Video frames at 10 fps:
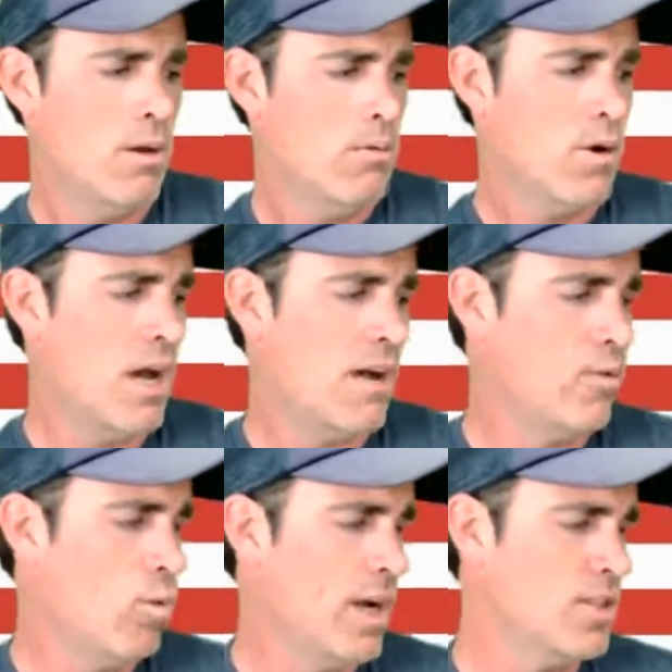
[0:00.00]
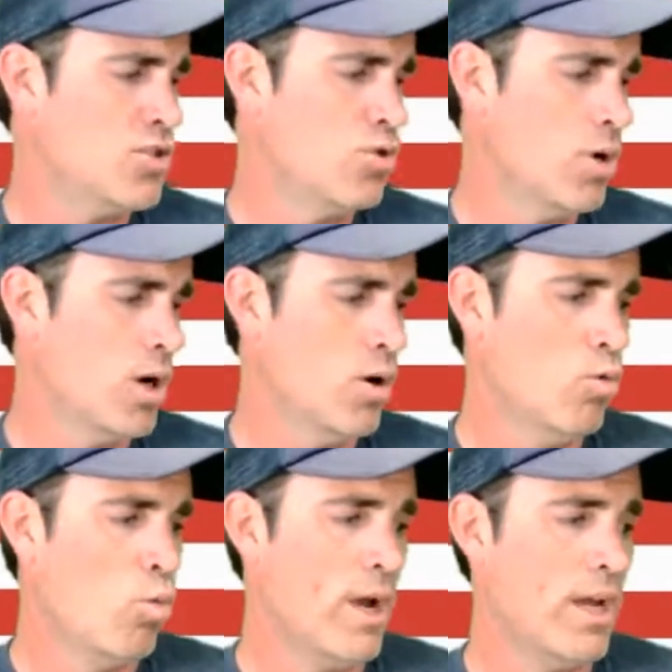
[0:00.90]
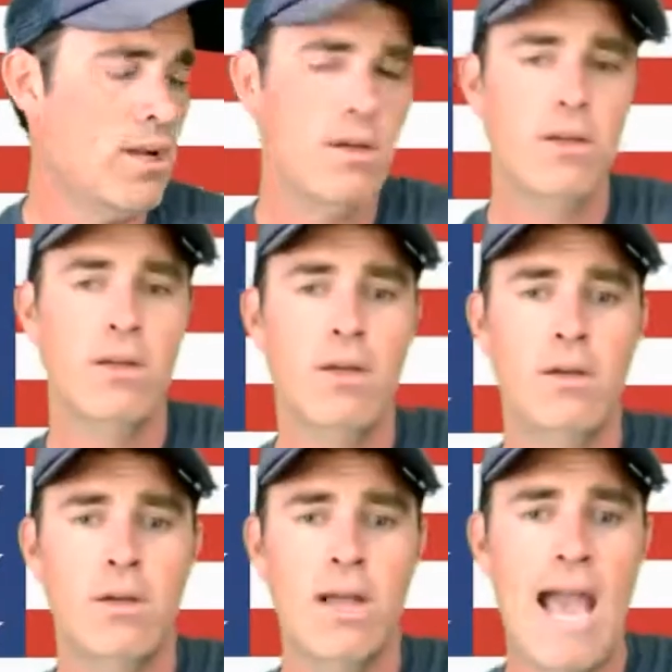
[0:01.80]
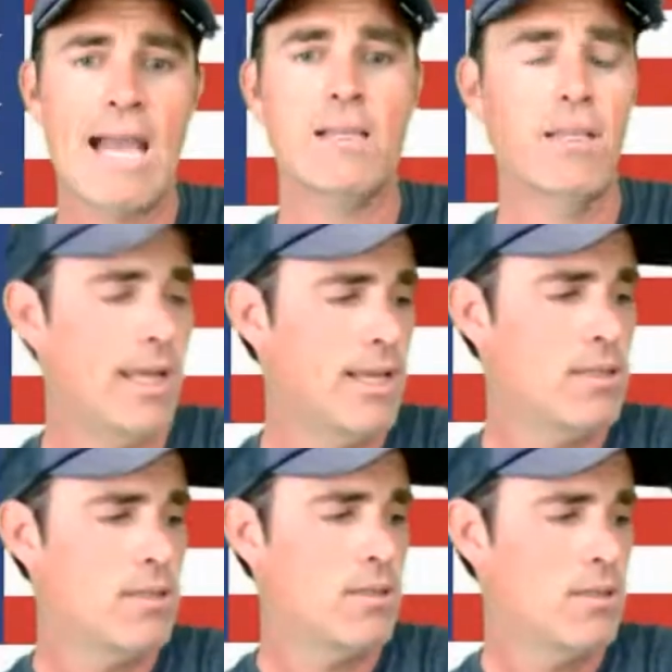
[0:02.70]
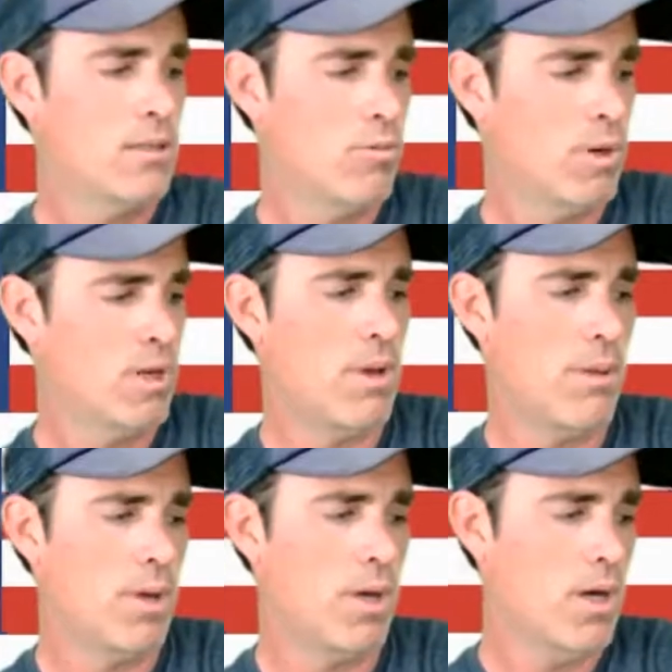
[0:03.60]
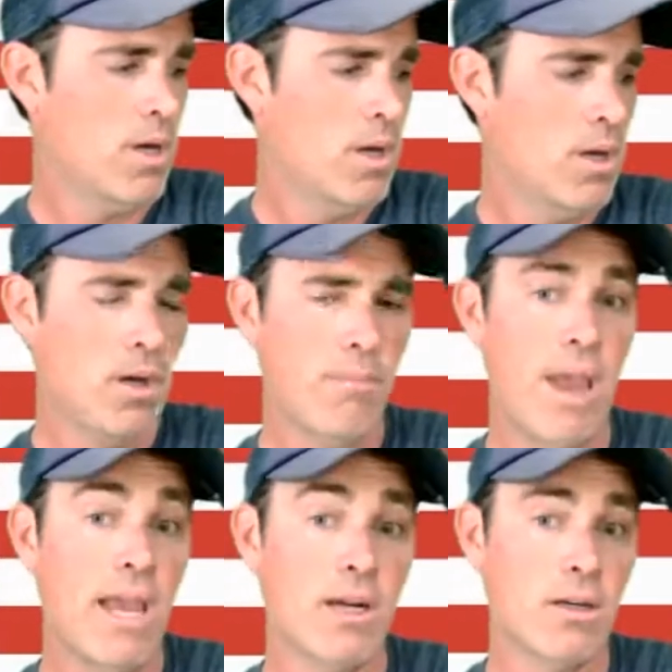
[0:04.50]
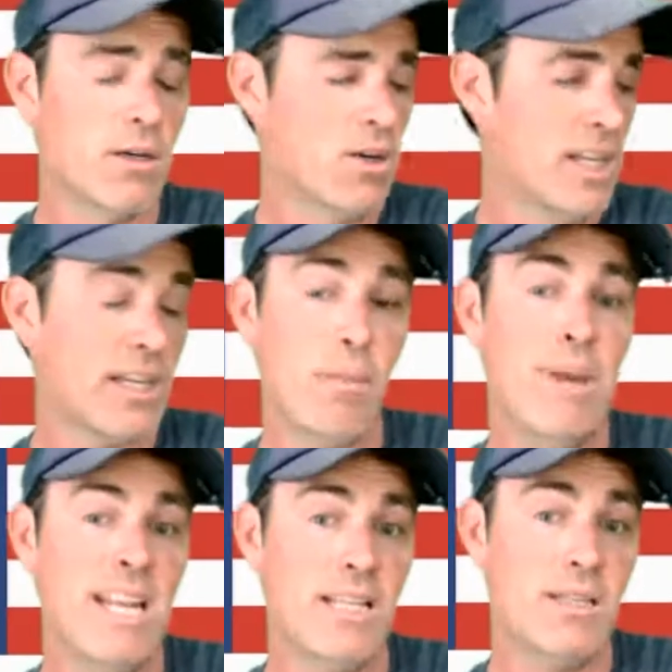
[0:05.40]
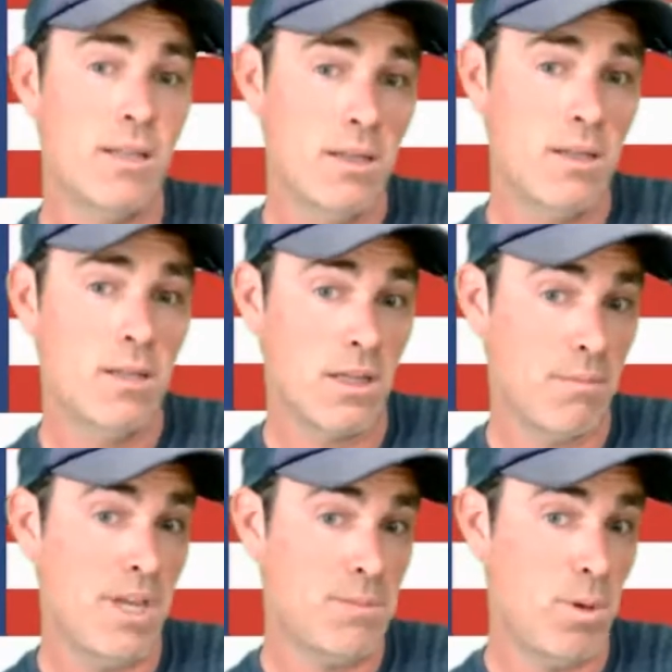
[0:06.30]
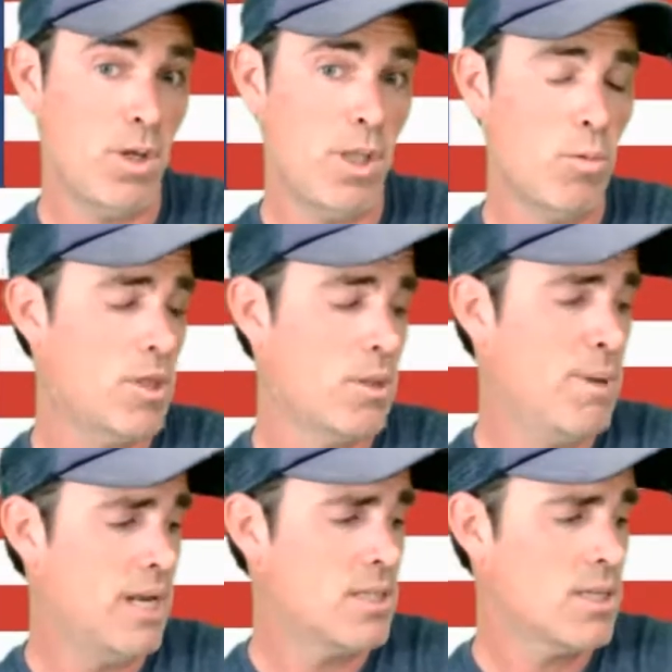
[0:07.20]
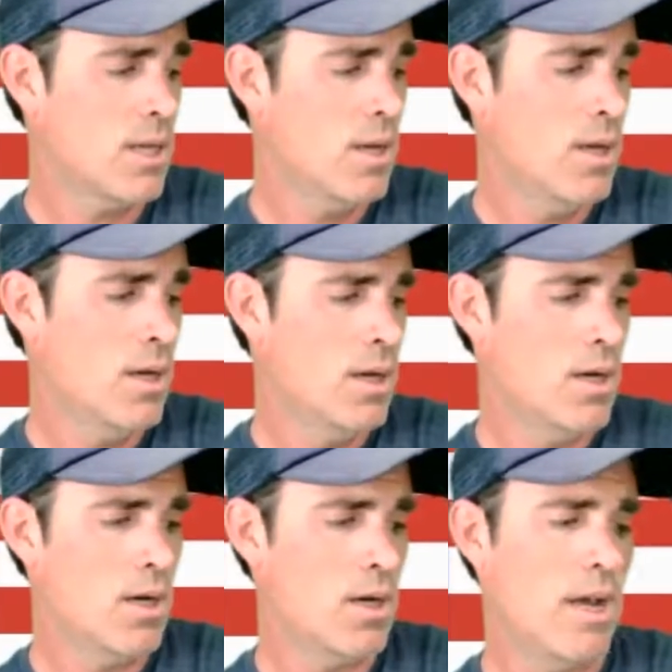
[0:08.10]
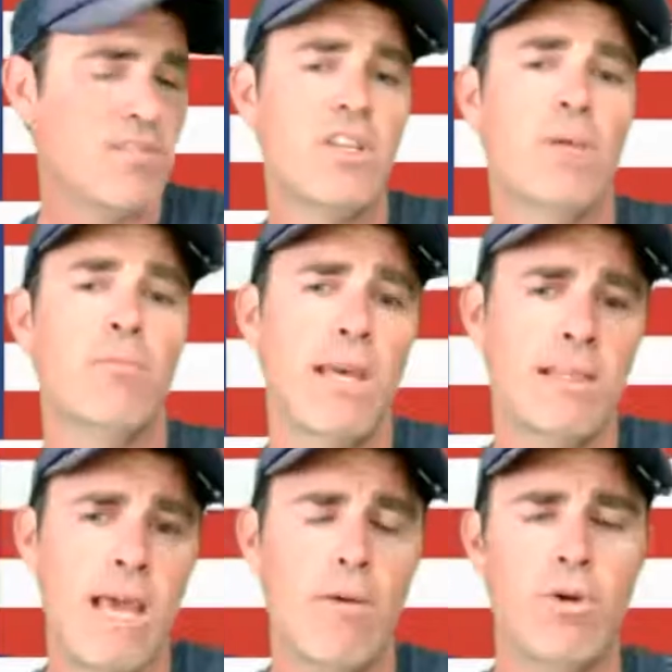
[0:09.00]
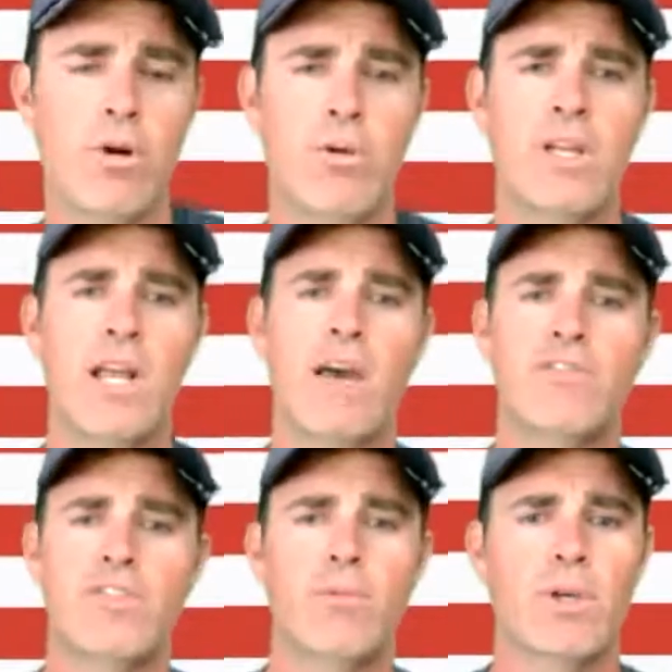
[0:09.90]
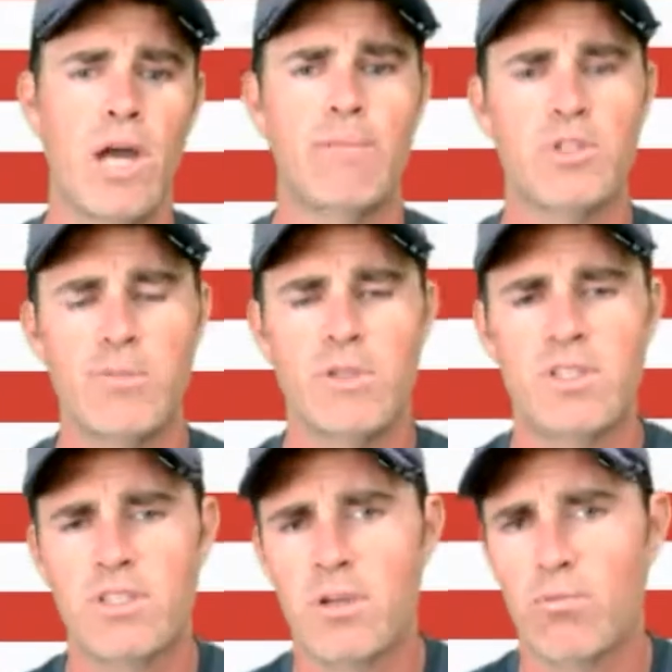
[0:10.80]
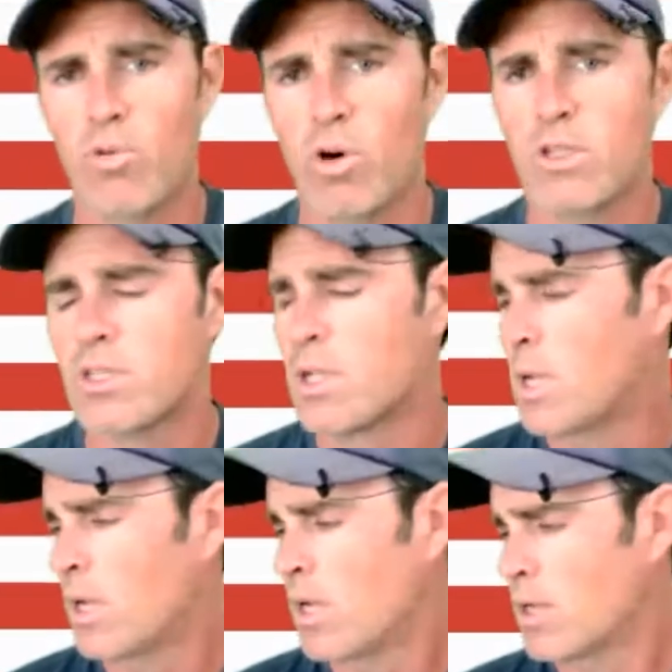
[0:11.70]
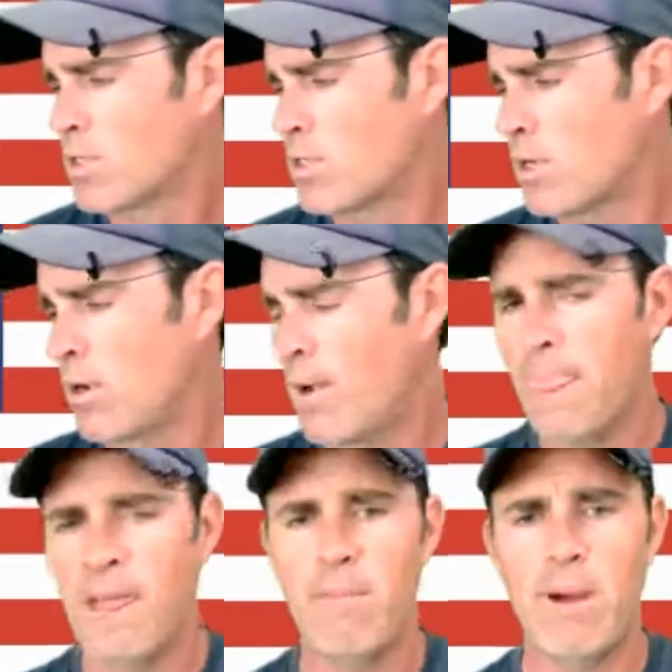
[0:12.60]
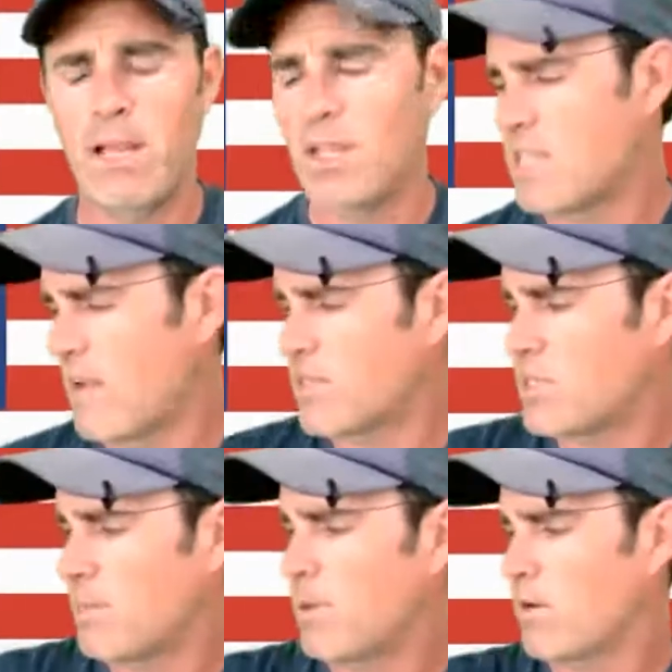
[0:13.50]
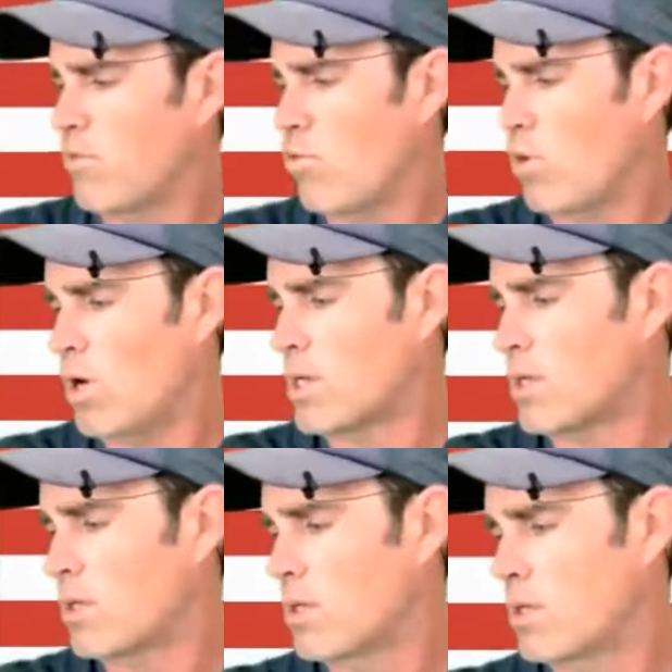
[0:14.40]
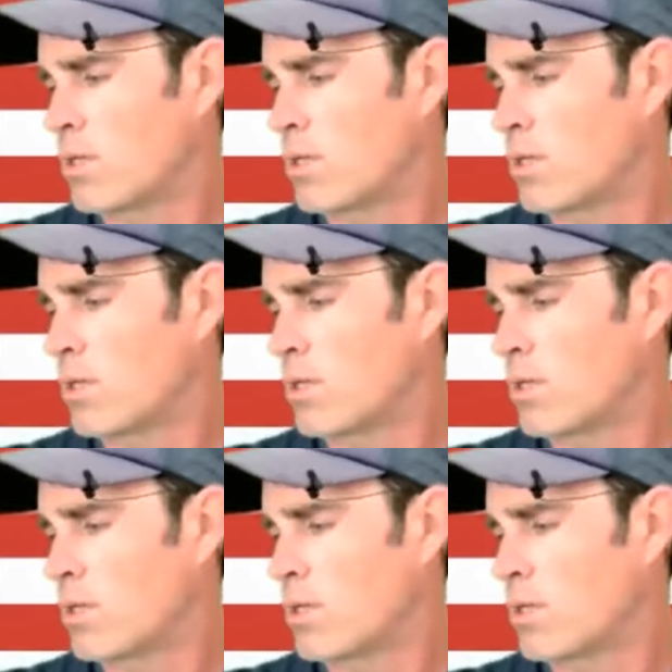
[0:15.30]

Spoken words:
will have a way to win accolades, win maybe a banner or like a pennant, like baseball, they win the pennant, have something like that where we can have some accomplishments and some rewards. So let's have a sip of water.